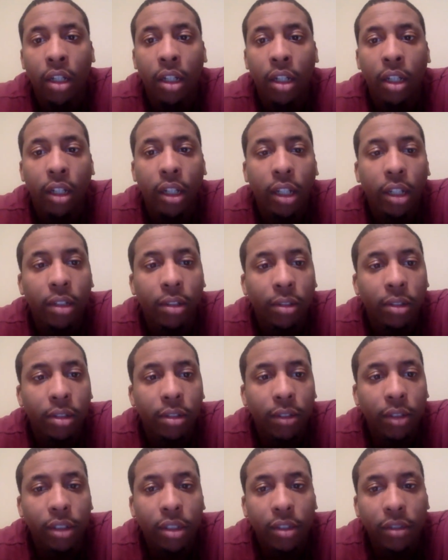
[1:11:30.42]
Eagles
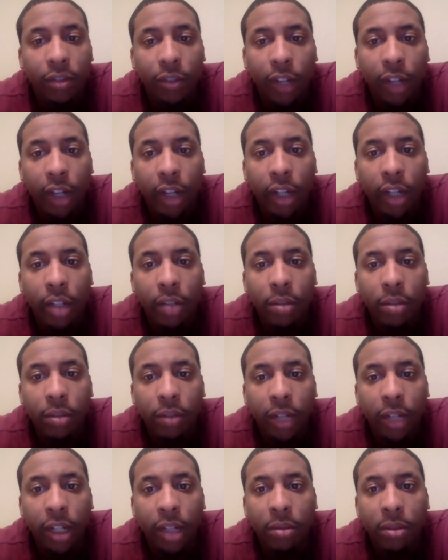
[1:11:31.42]
versus Rams.
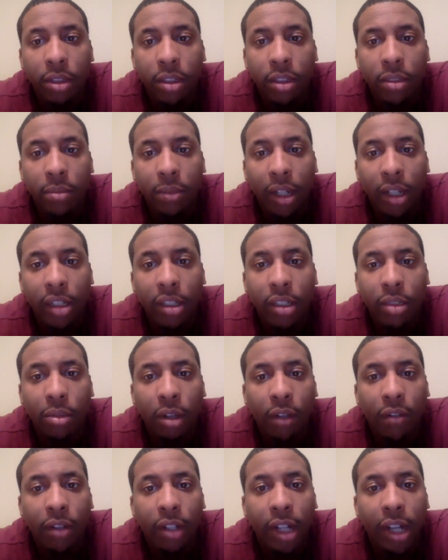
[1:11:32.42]
Rams is minus
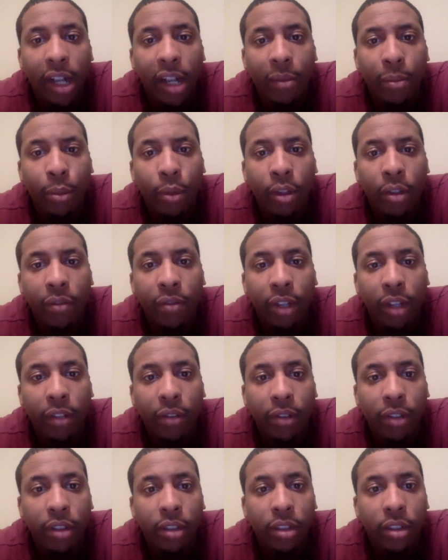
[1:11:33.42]
12.5-point
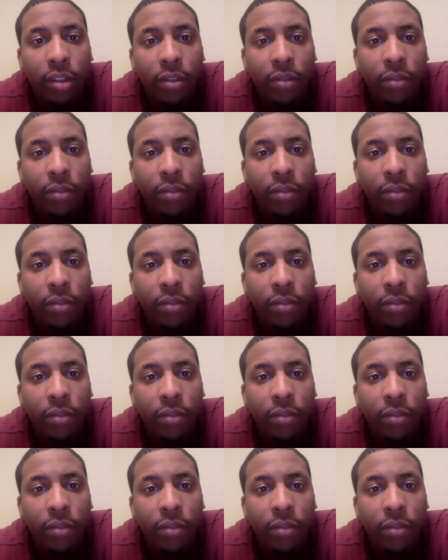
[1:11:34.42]
favorites.